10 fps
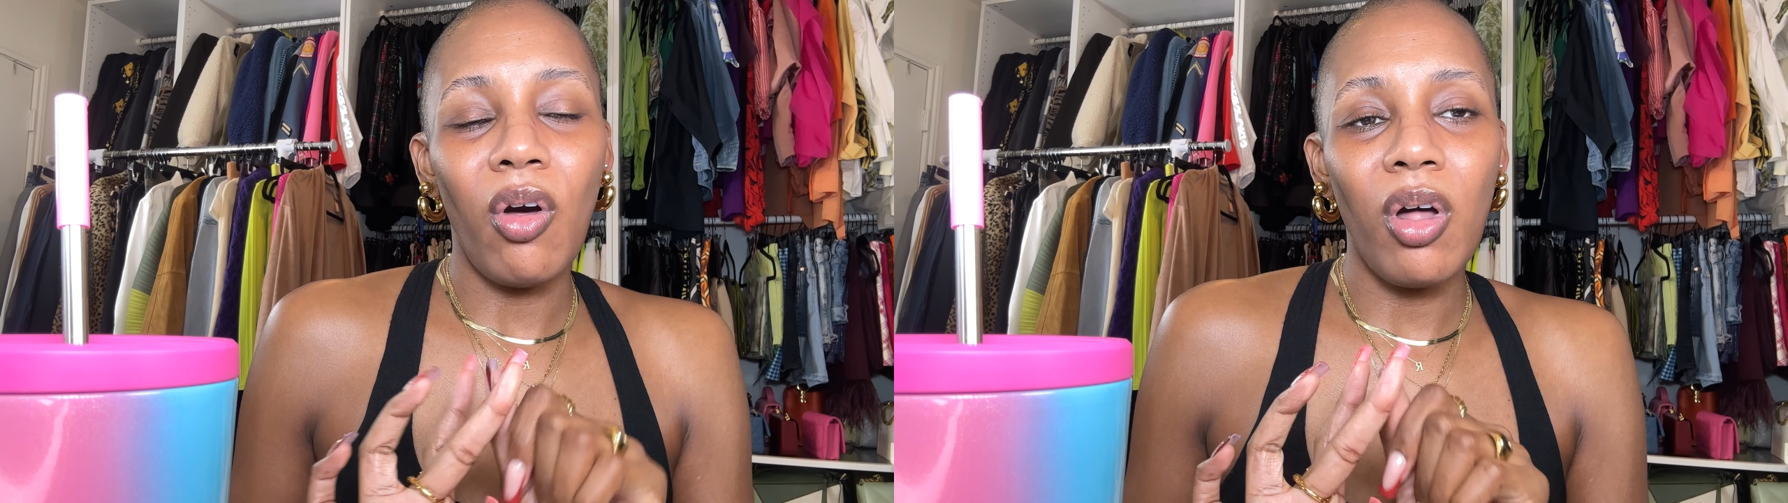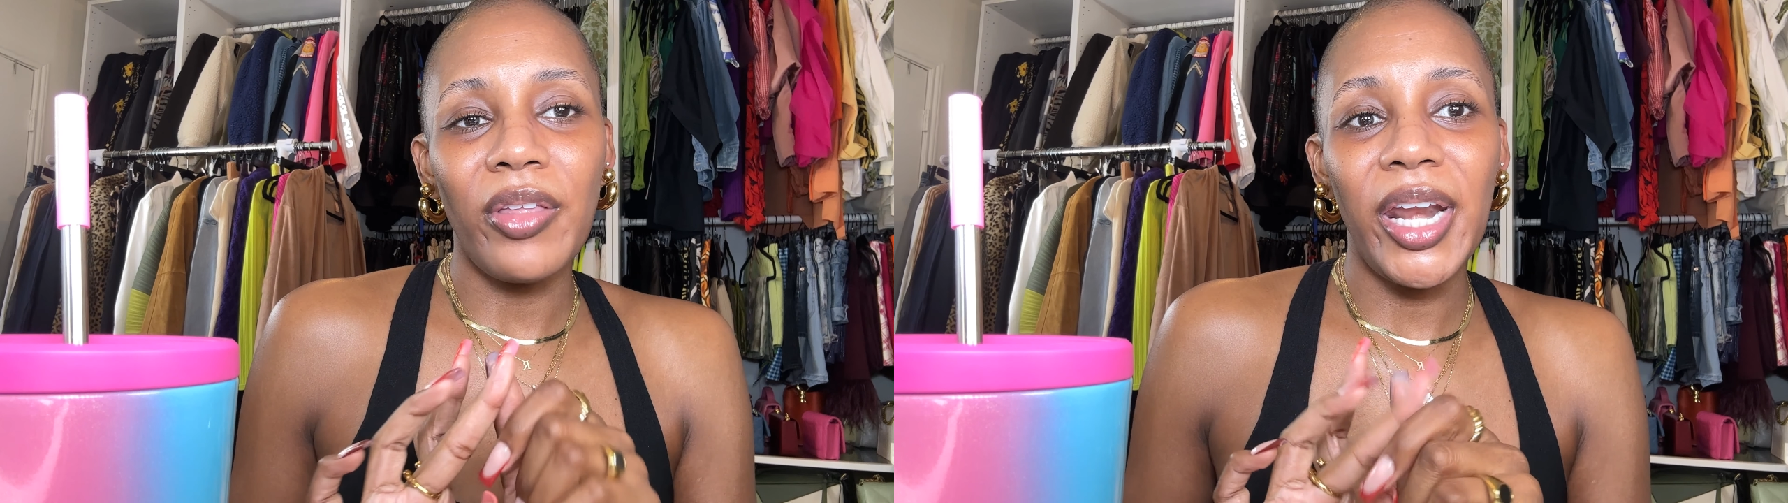
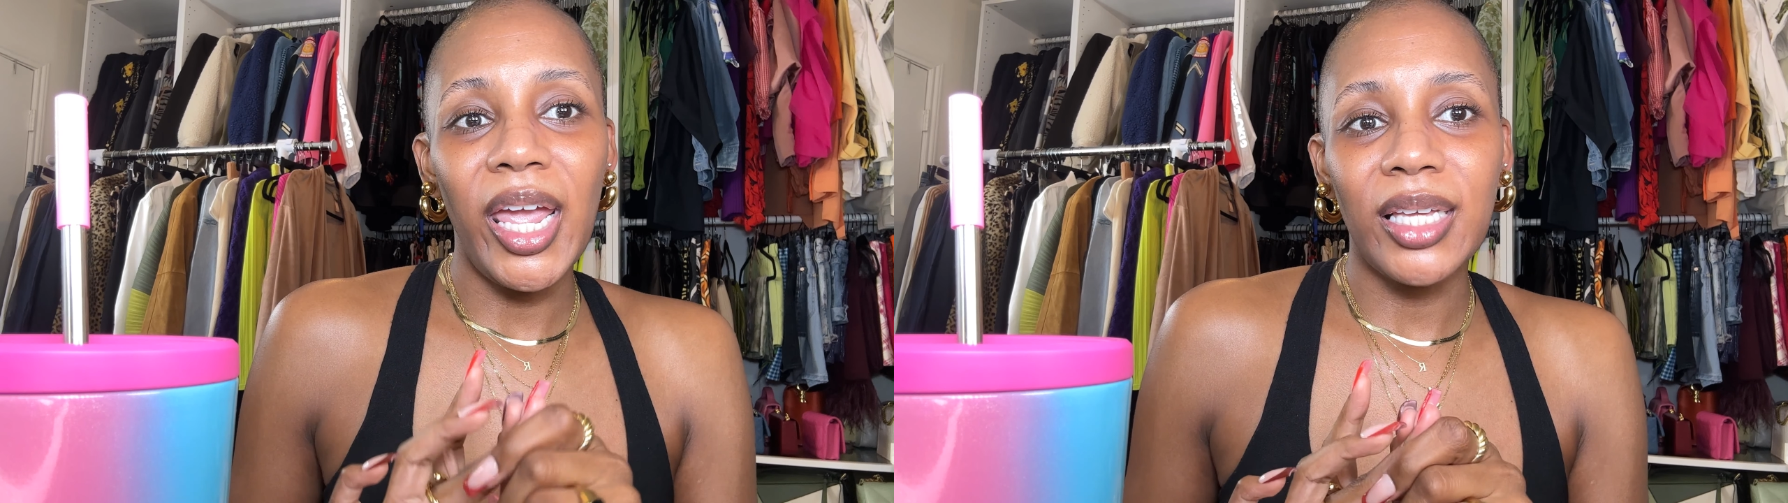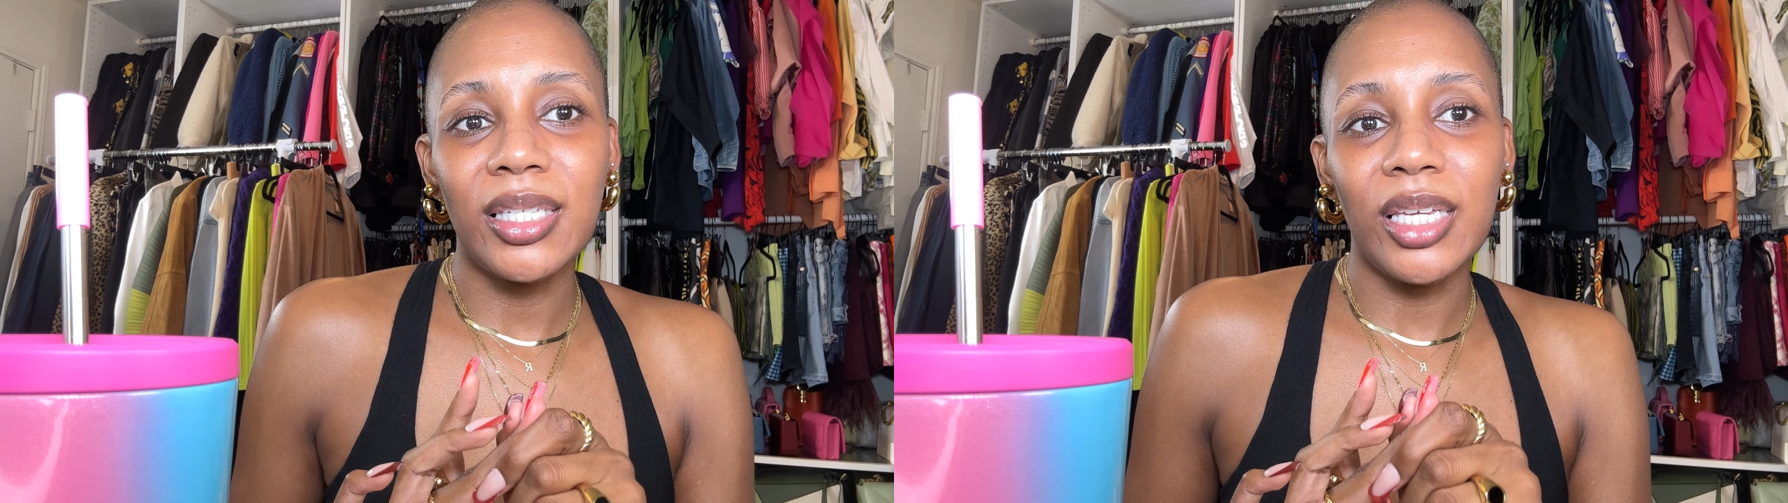all that
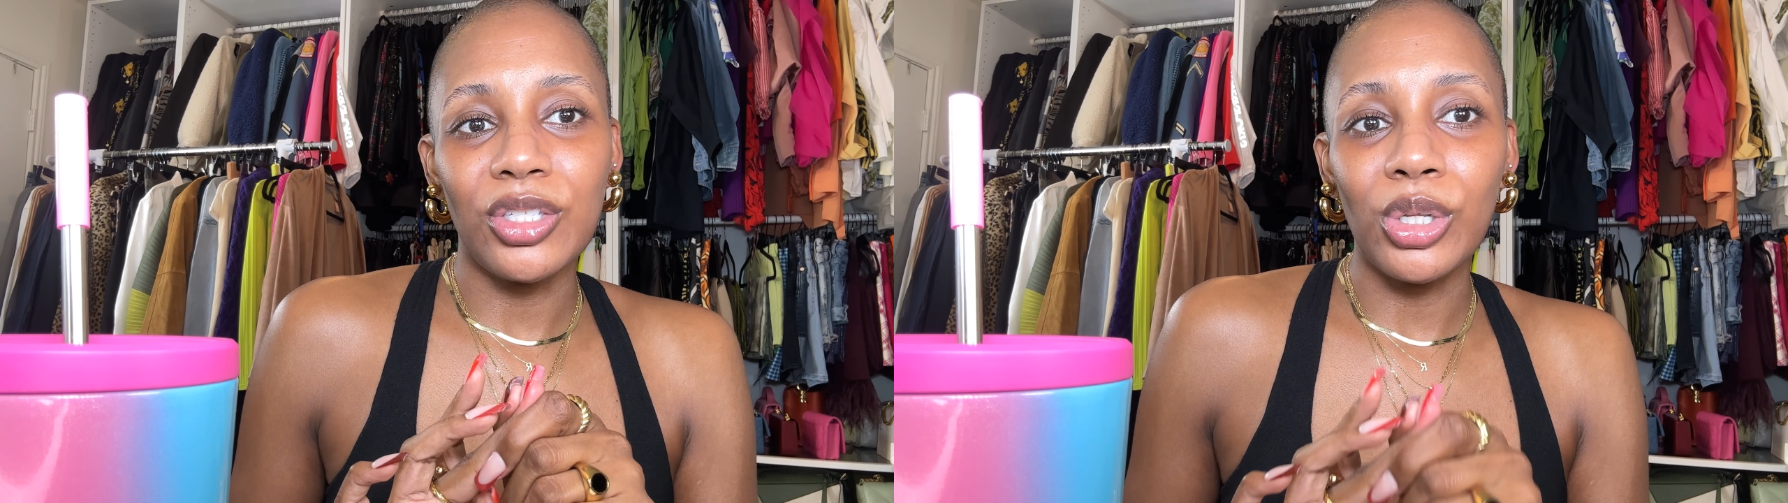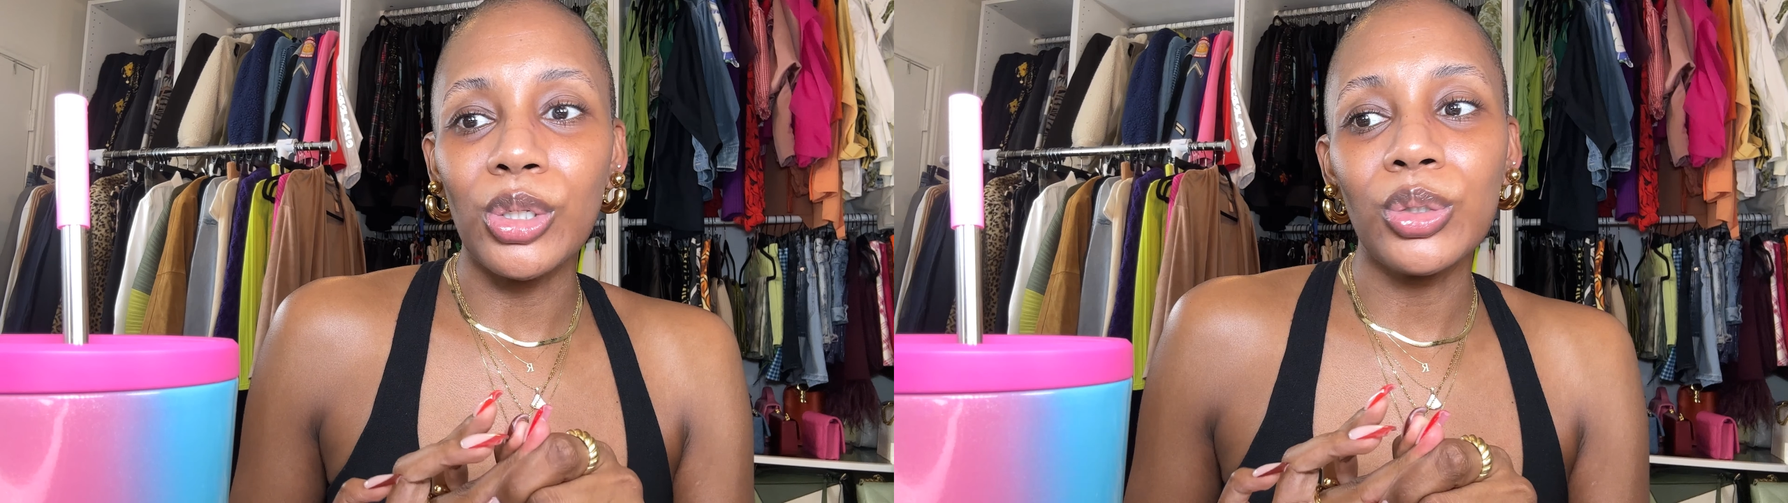excess
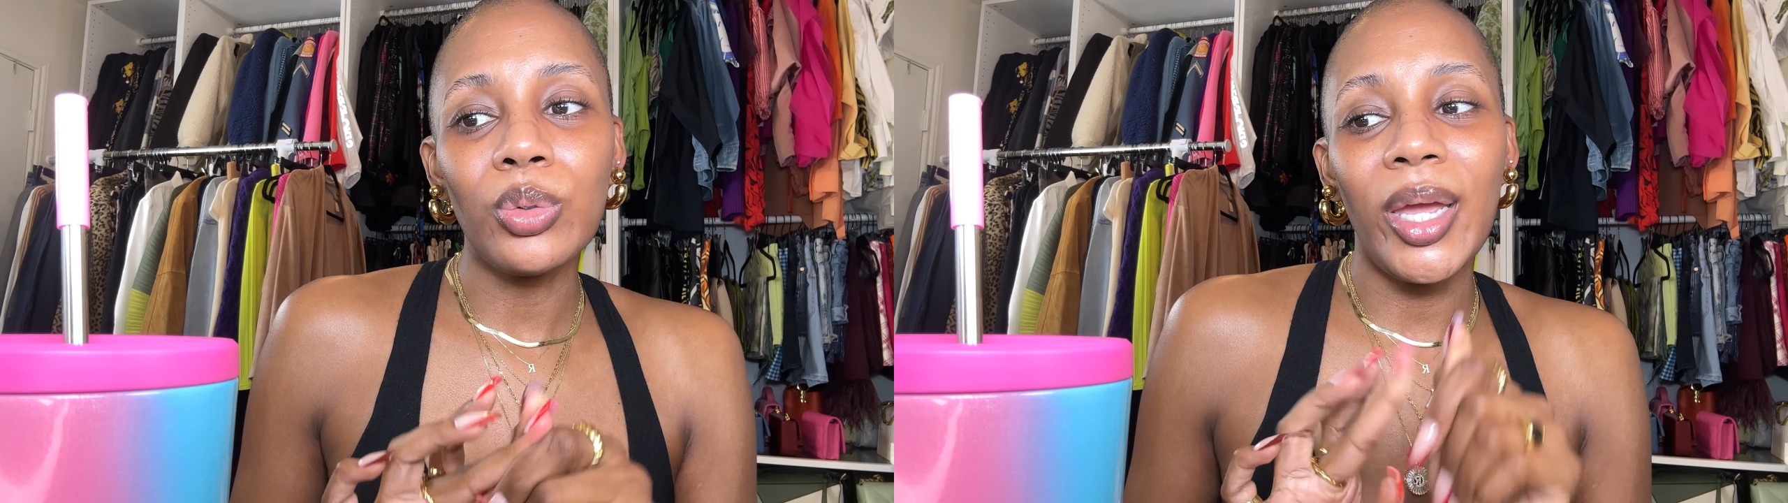glue.